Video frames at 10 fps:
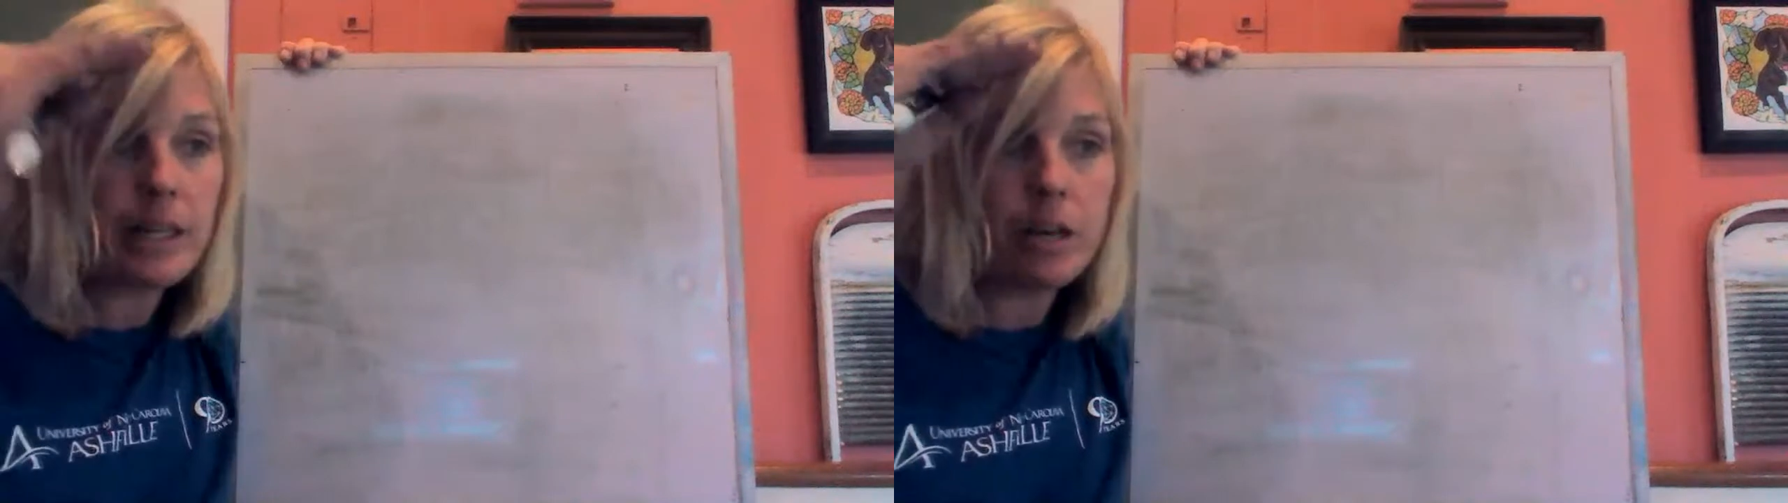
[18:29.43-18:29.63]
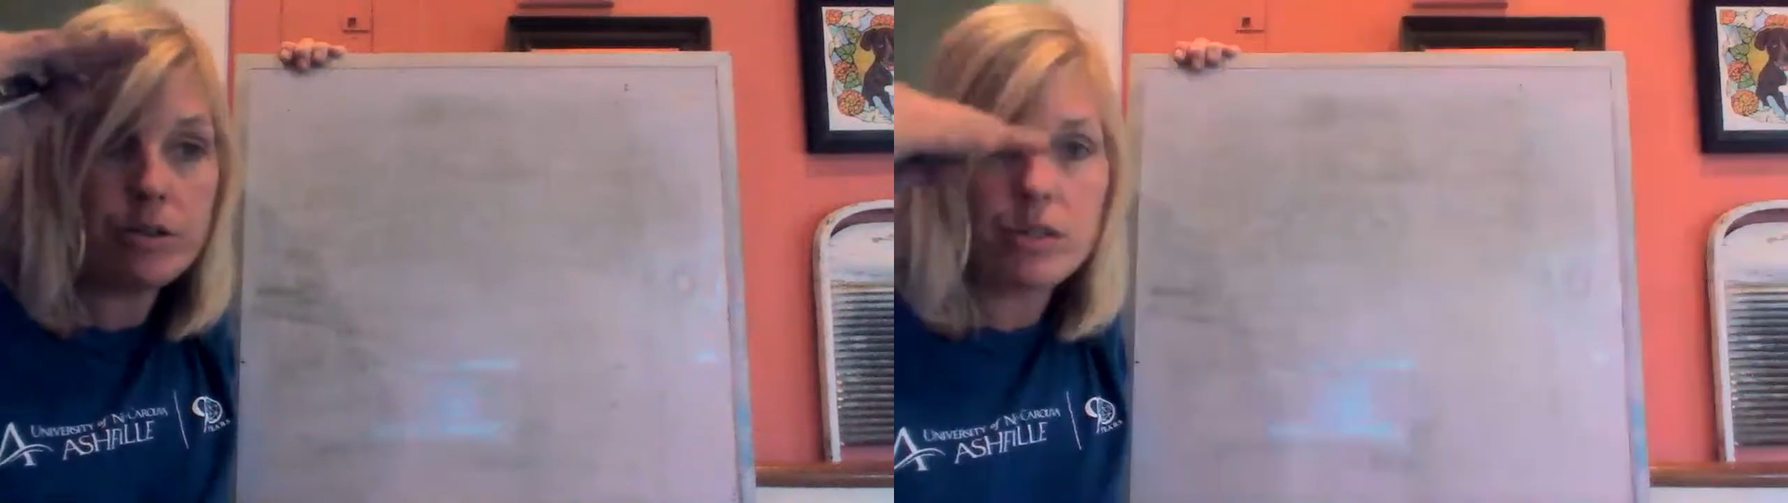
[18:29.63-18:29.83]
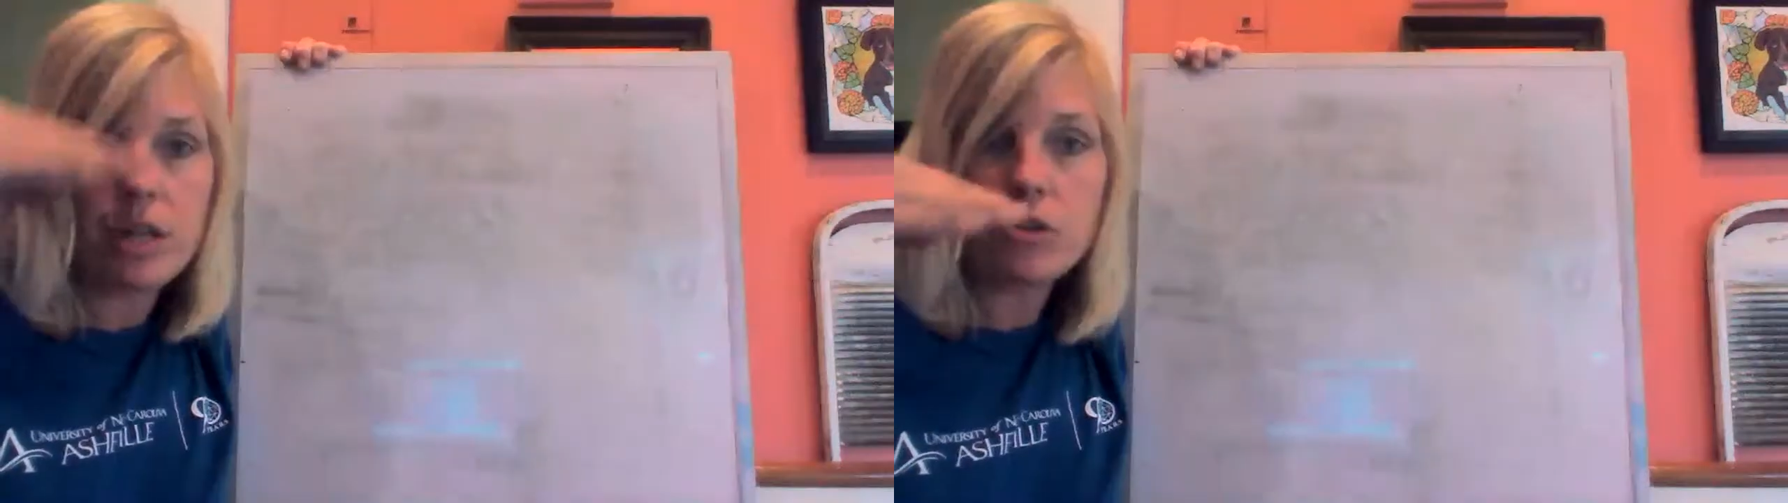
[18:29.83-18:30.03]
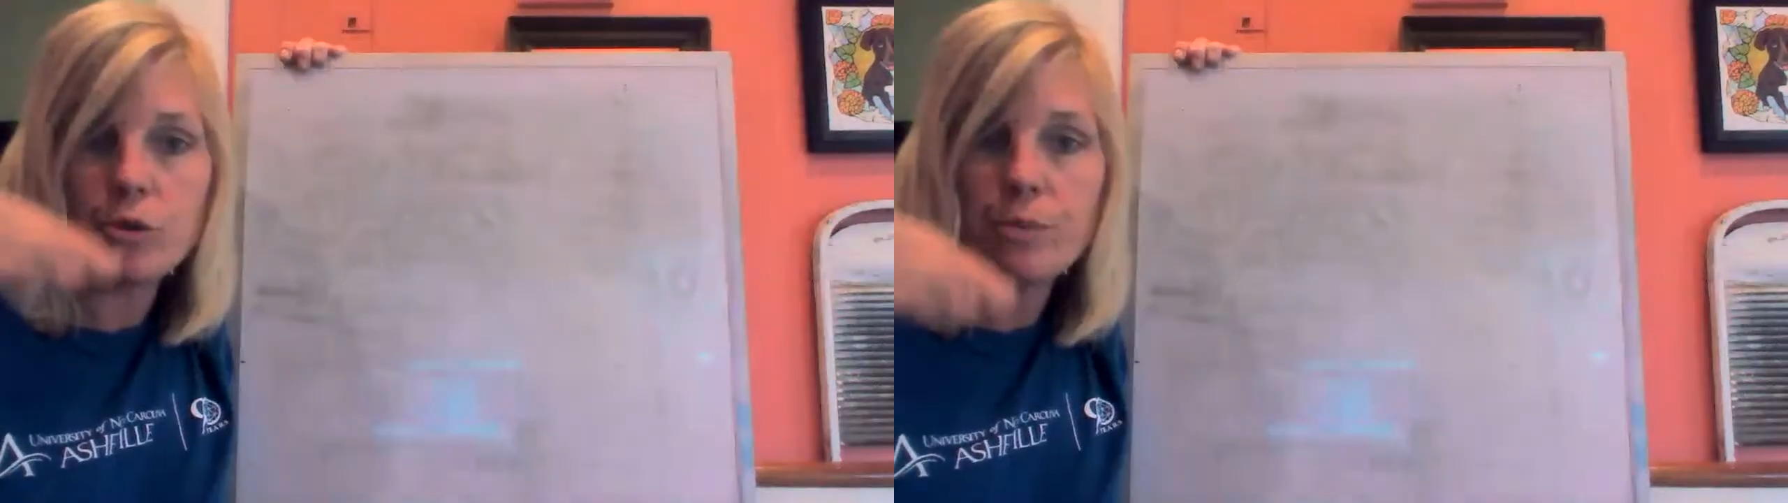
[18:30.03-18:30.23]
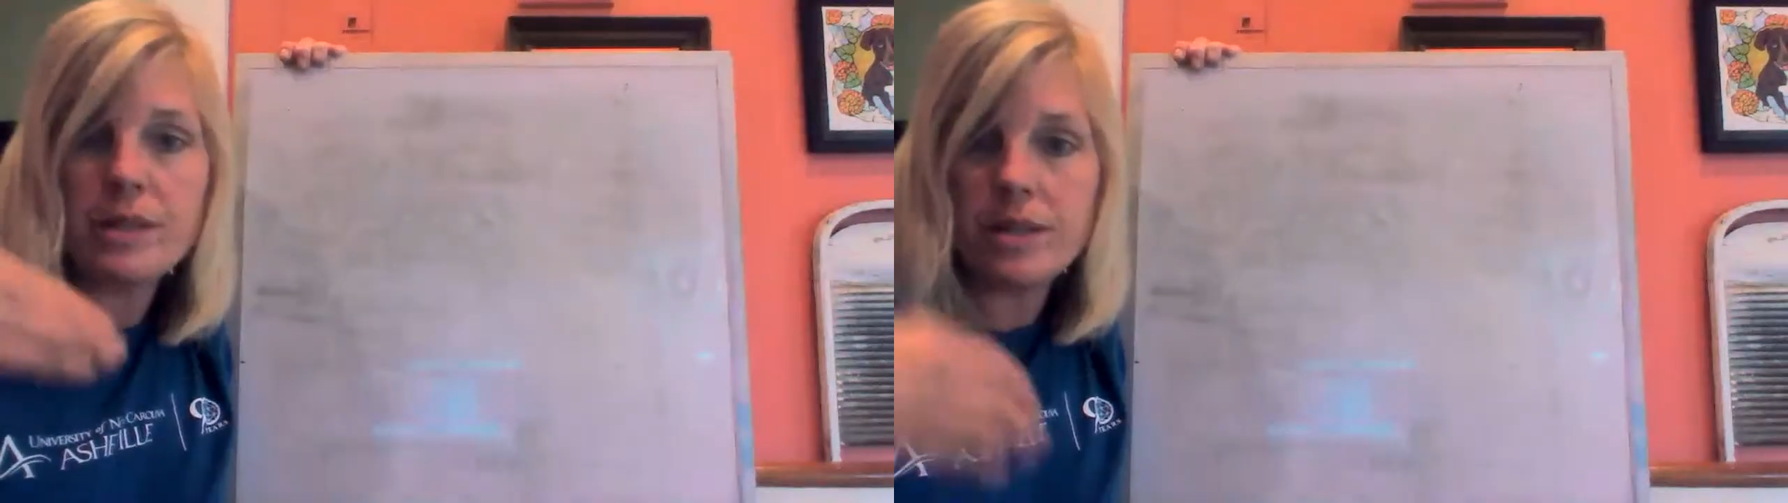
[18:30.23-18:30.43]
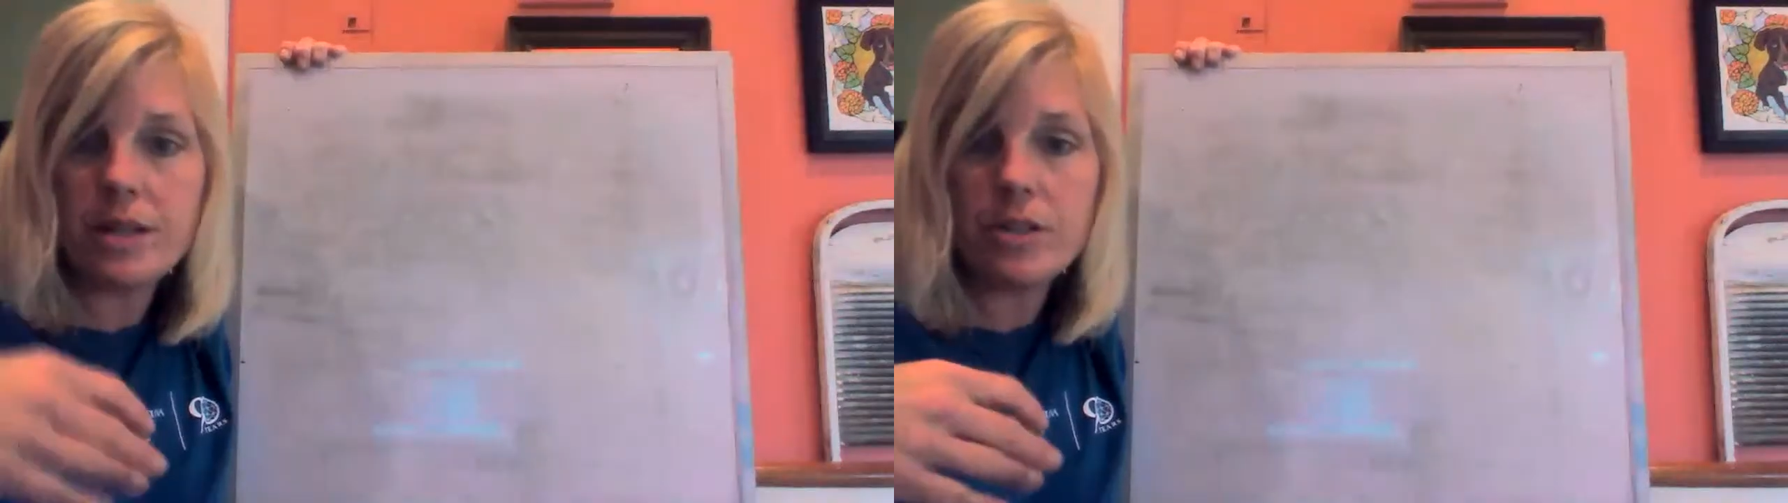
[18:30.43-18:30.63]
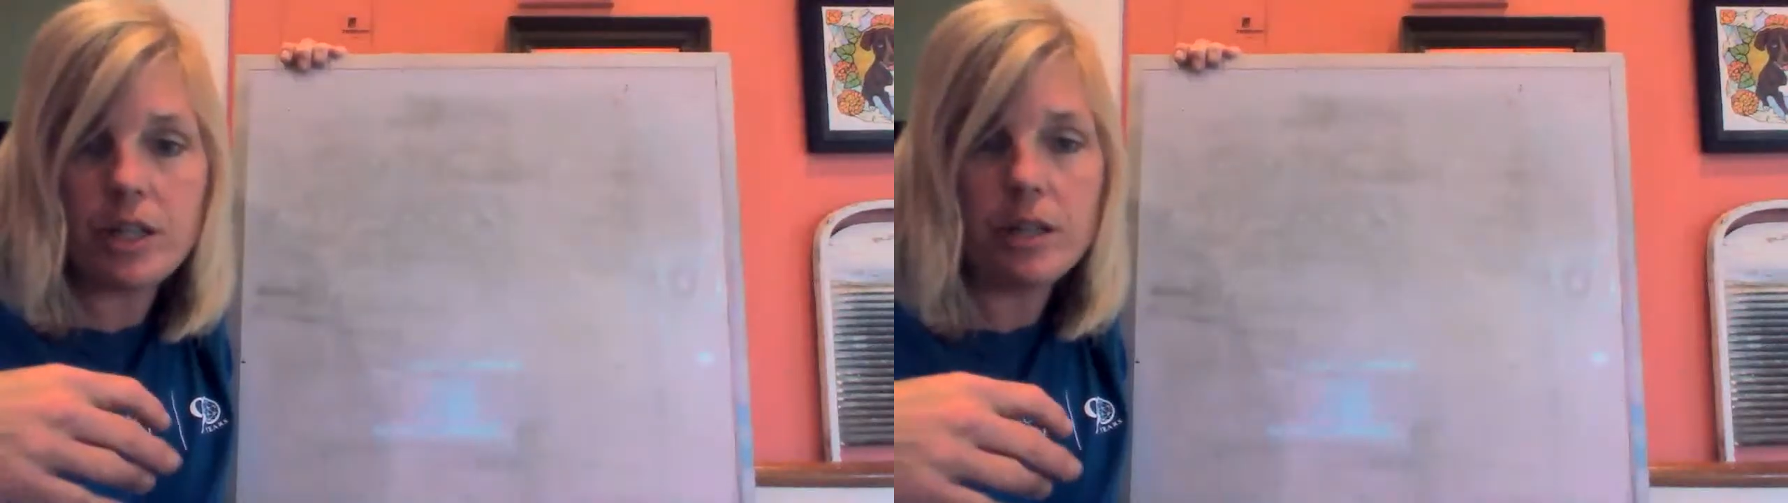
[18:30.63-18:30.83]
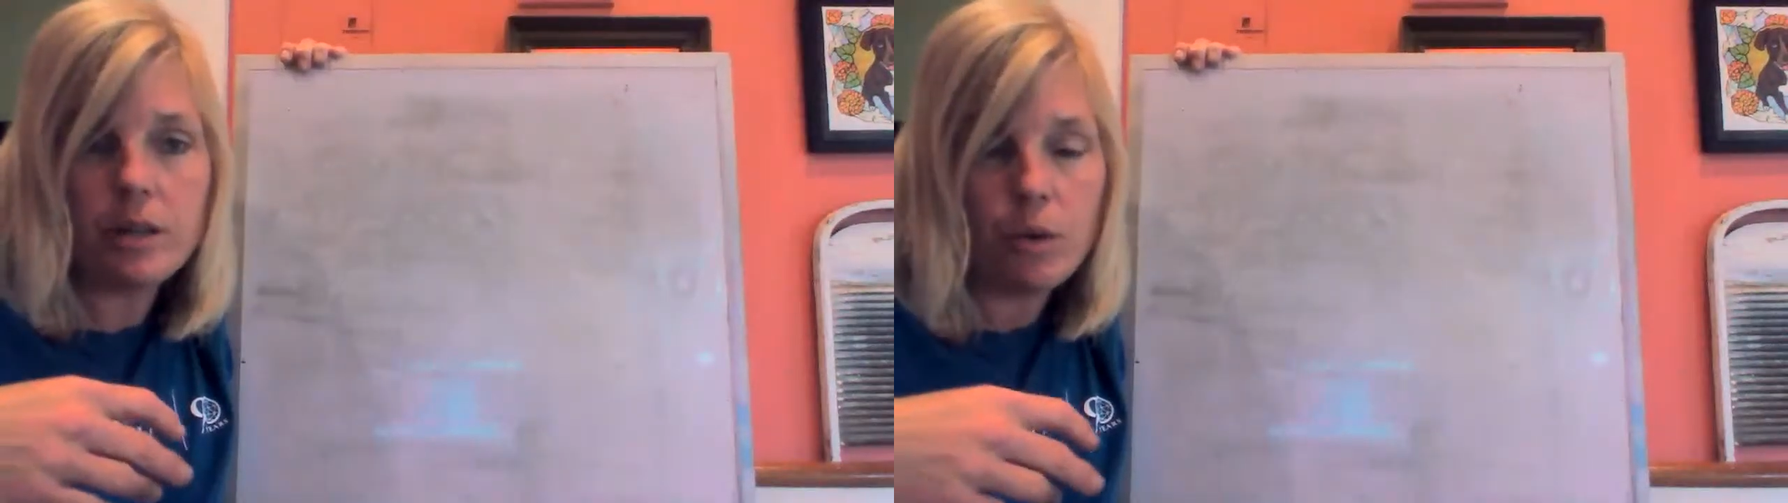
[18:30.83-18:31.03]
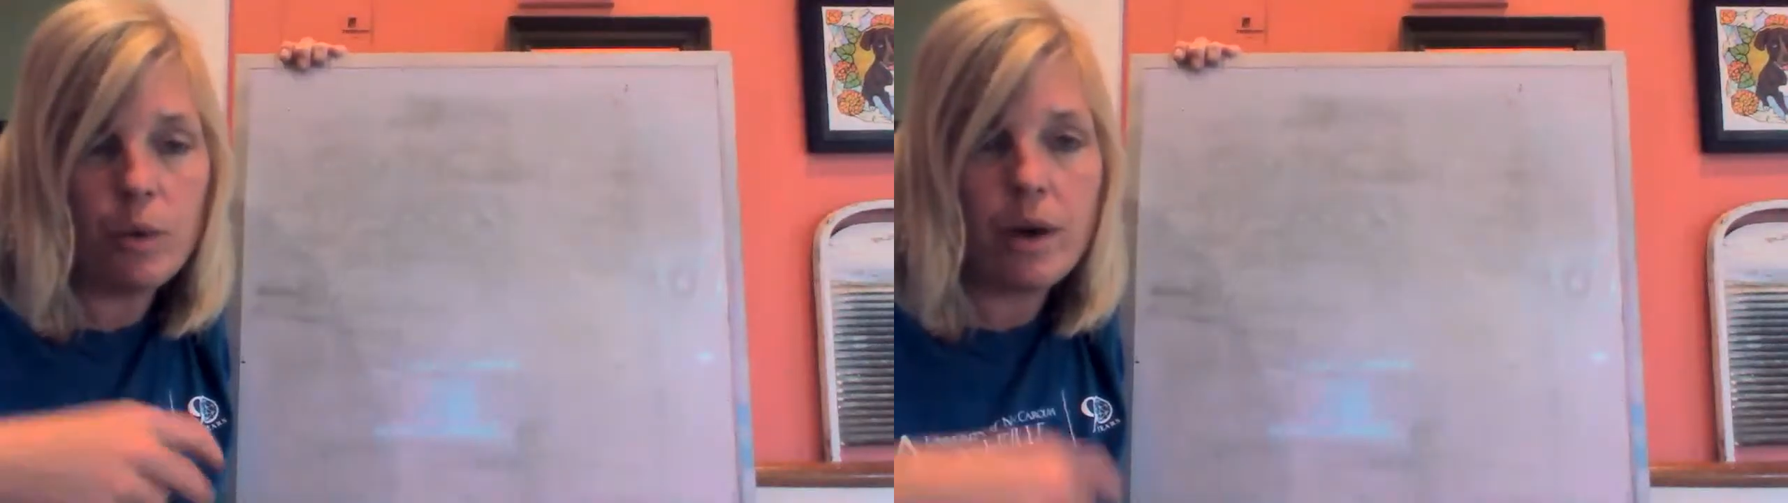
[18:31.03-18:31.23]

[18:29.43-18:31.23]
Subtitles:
knows their social position,